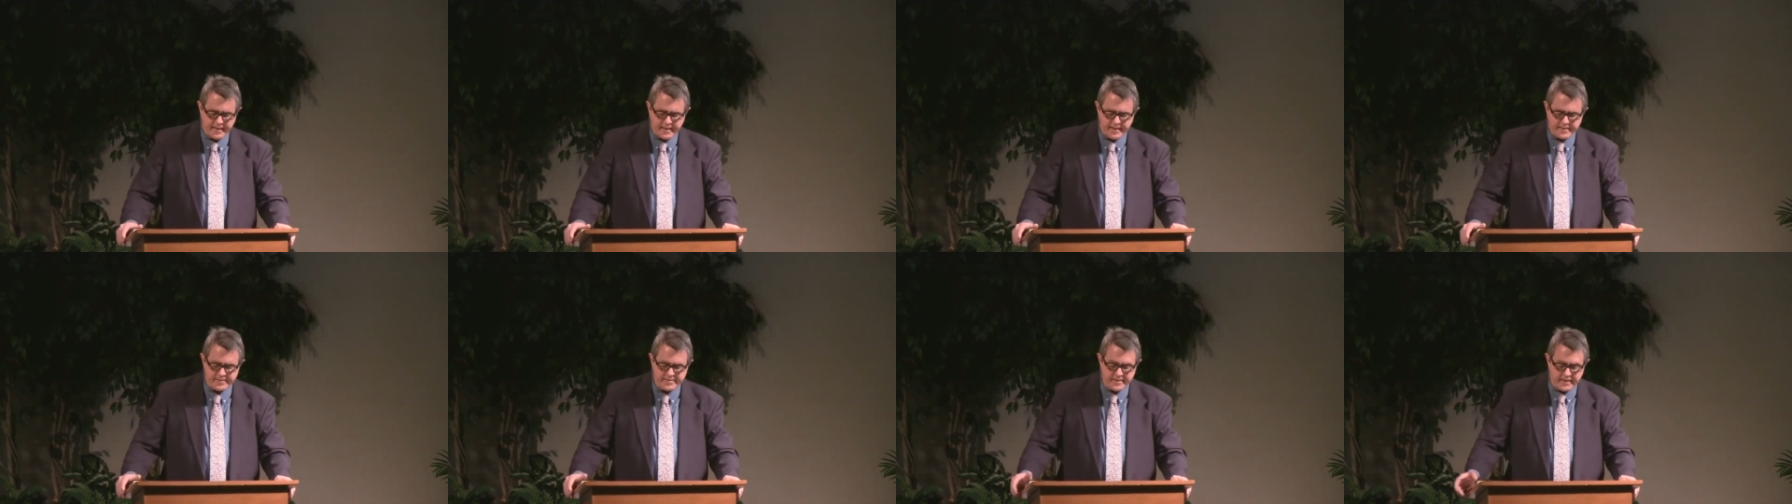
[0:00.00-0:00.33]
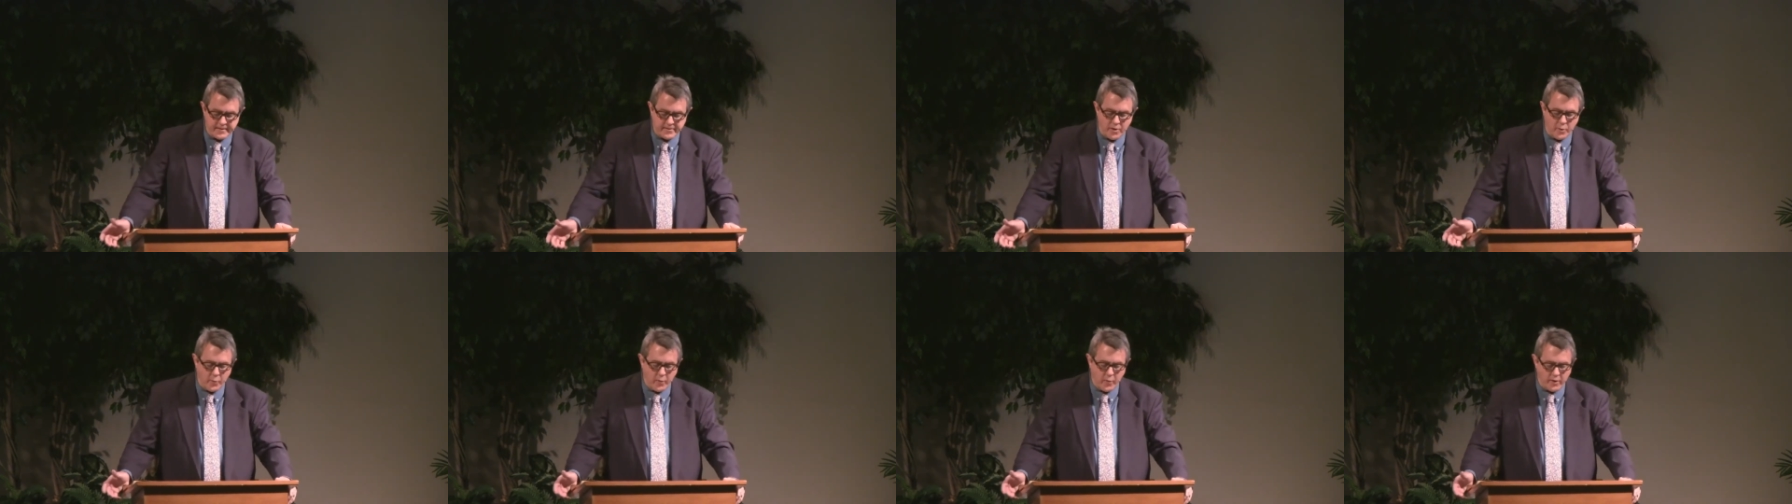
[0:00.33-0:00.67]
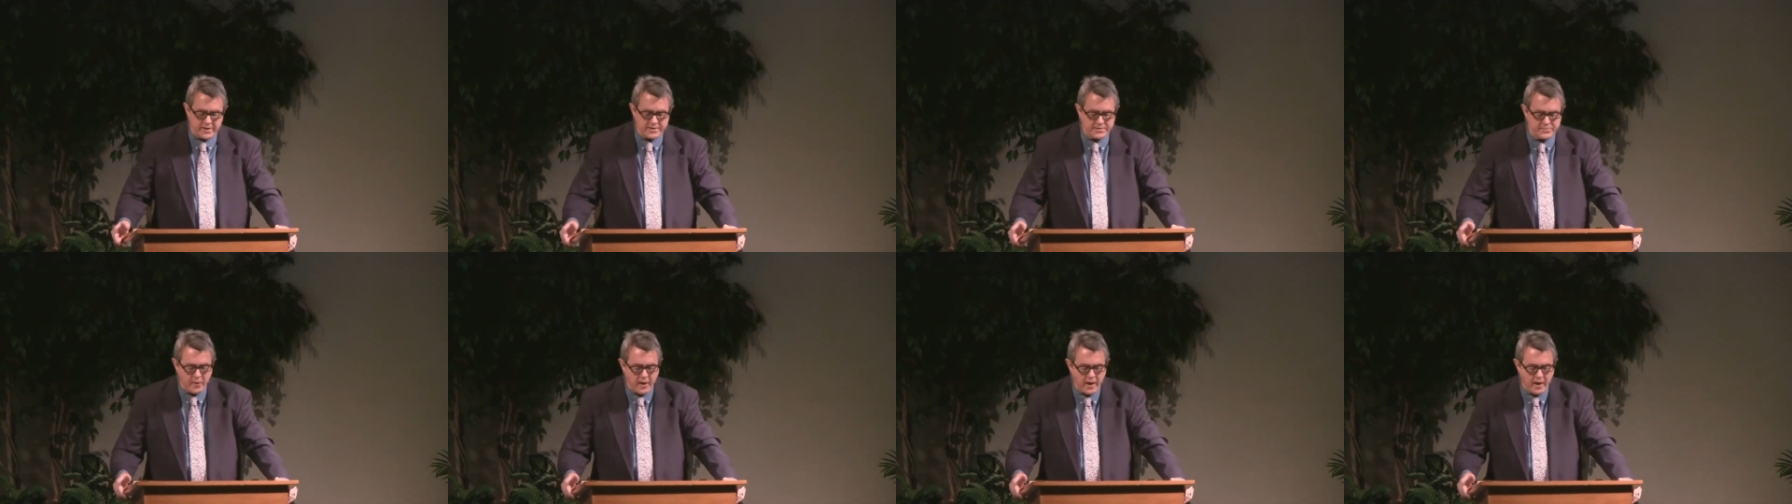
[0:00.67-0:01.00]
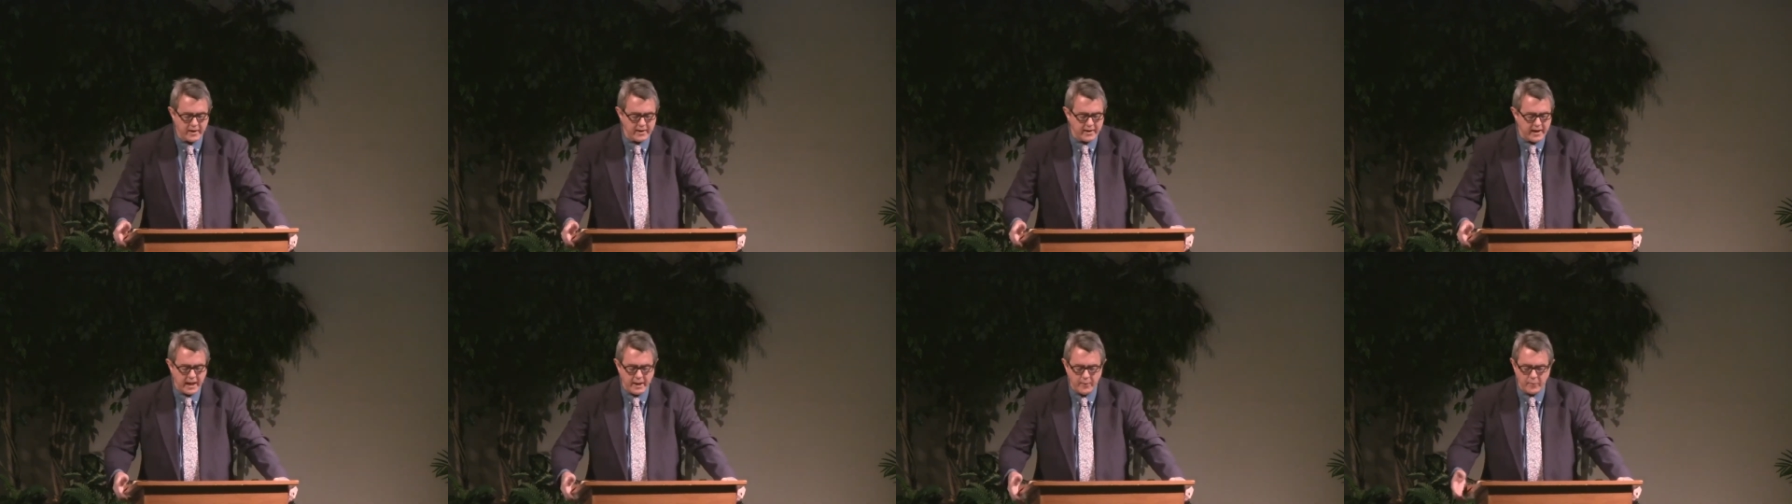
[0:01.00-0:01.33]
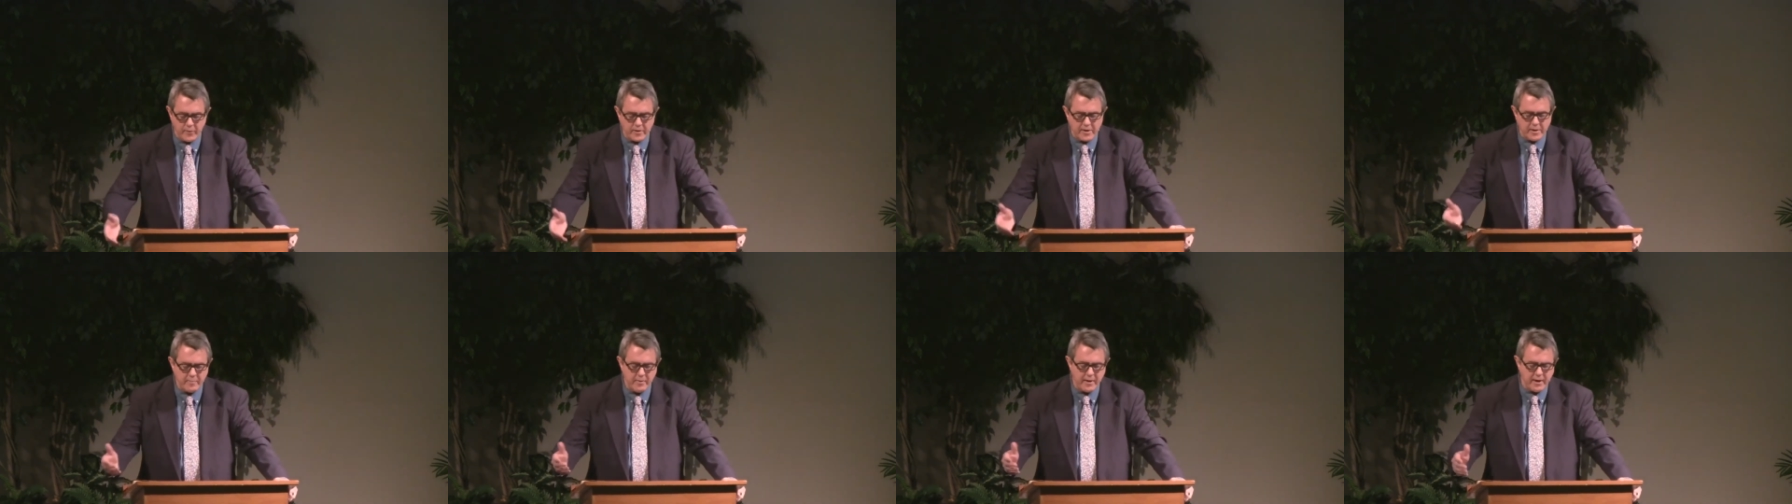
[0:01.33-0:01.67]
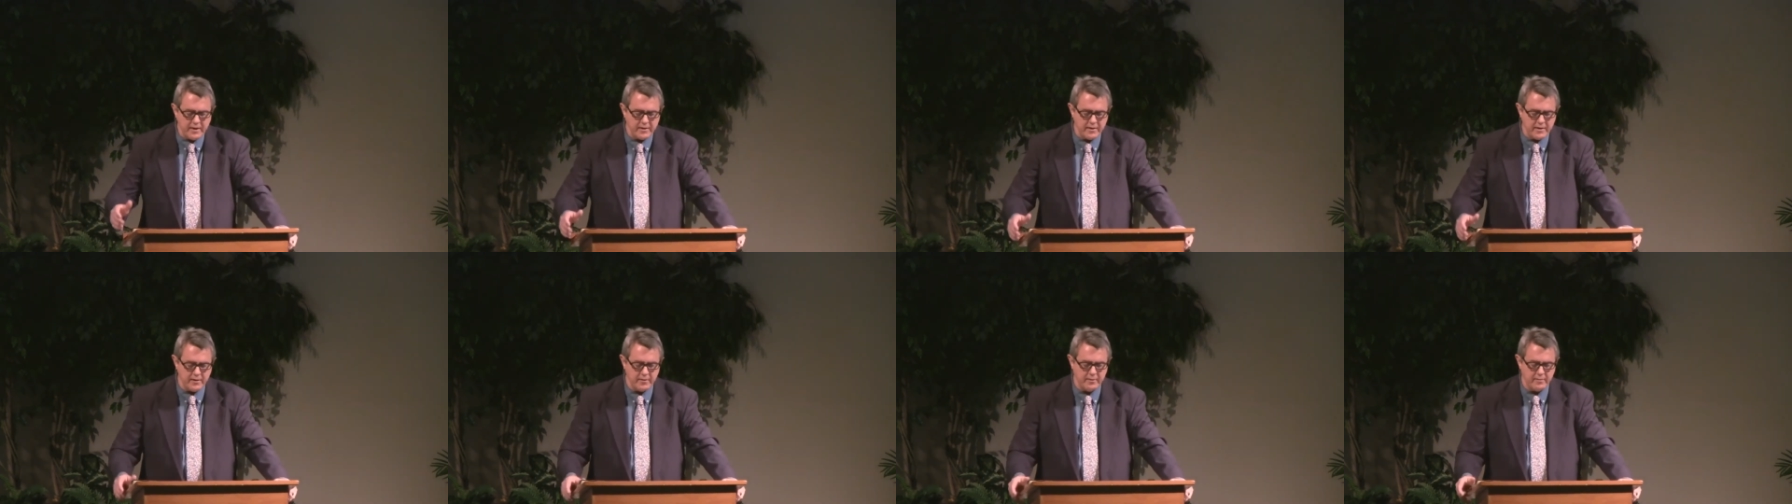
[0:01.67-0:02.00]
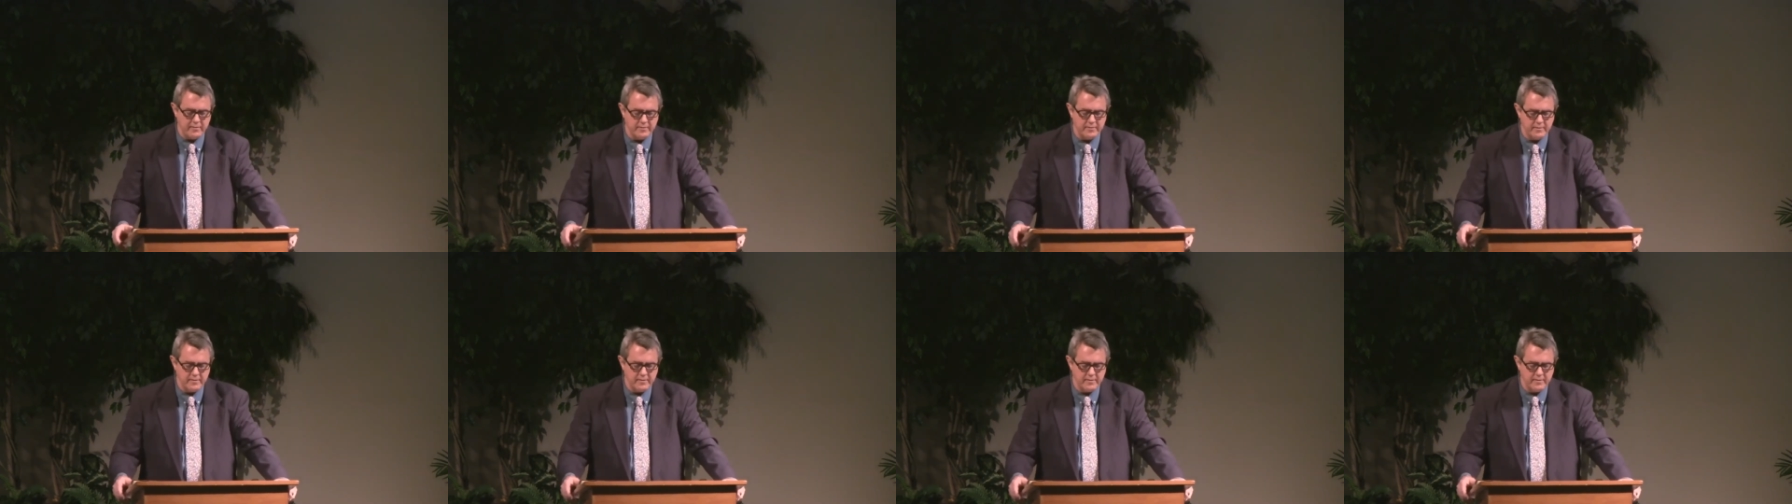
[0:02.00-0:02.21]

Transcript: Then do what is right, and he will commend you.